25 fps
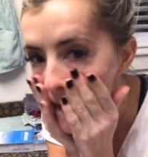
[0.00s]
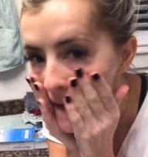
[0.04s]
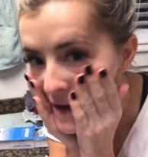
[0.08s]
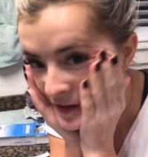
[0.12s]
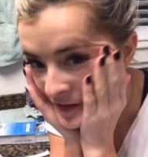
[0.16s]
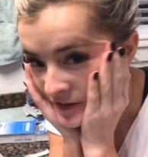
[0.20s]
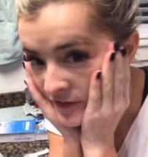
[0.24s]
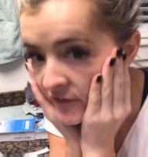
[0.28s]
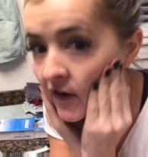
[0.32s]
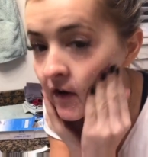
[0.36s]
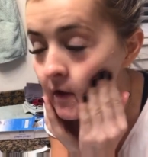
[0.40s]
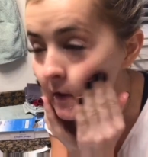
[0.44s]

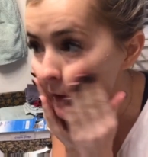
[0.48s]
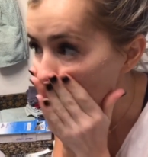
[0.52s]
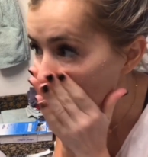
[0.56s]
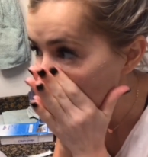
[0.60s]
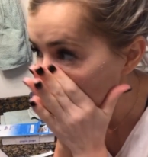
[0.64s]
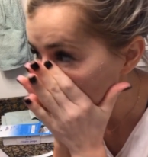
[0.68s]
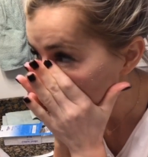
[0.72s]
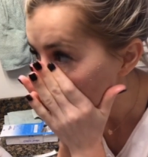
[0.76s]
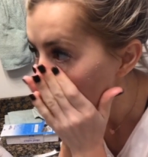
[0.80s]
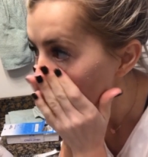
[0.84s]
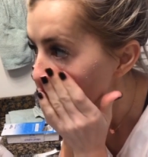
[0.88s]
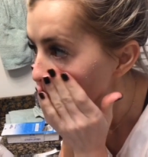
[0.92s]
it's falling
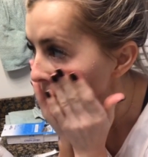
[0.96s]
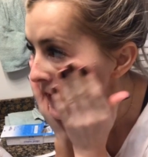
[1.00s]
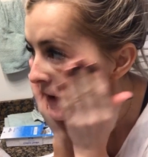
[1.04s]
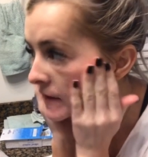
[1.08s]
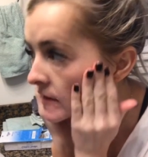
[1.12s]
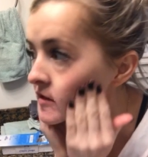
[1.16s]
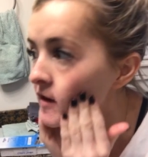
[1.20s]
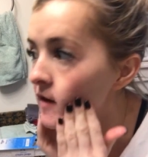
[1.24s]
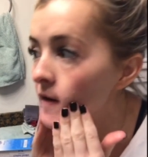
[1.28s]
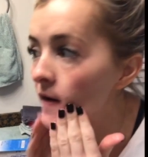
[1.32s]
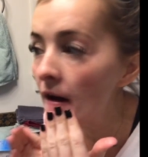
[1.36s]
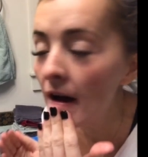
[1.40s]
off. Okay,
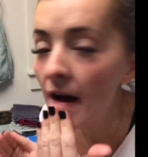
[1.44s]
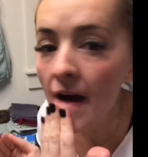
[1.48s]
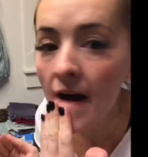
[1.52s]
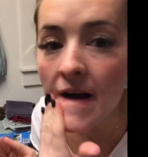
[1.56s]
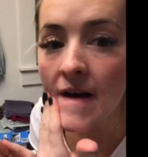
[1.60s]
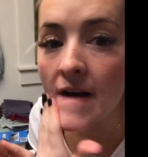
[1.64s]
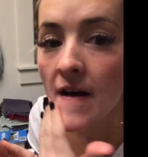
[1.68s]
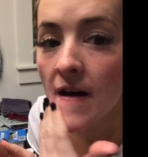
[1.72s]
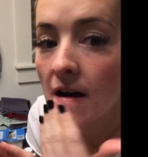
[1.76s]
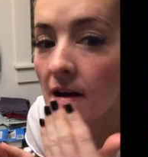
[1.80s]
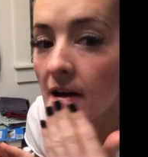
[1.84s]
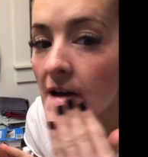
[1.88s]
so
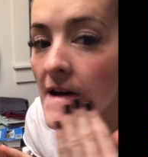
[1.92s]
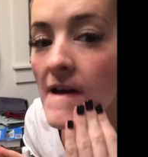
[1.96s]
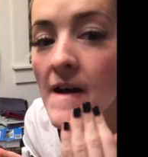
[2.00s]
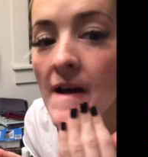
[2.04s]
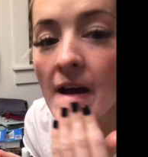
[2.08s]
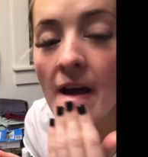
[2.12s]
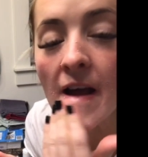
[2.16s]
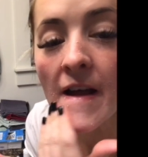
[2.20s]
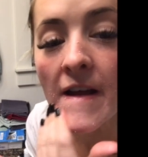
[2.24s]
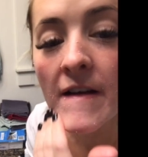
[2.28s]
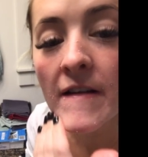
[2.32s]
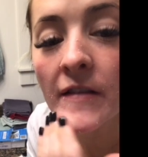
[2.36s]

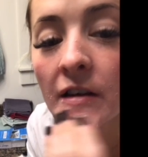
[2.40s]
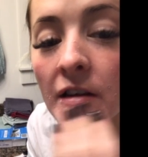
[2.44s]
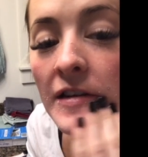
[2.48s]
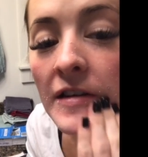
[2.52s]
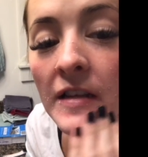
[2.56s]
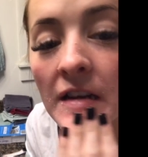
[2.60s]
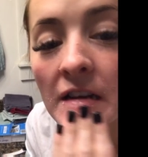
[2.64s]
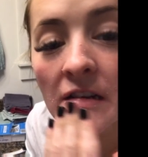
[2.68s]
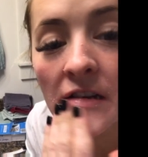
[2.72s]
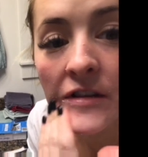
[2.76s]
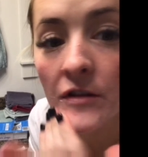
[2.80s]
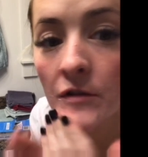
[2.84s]
you're
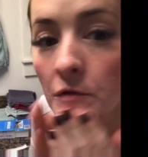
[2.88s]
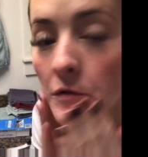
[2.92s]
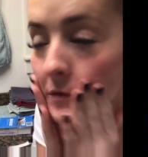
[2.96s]
literally just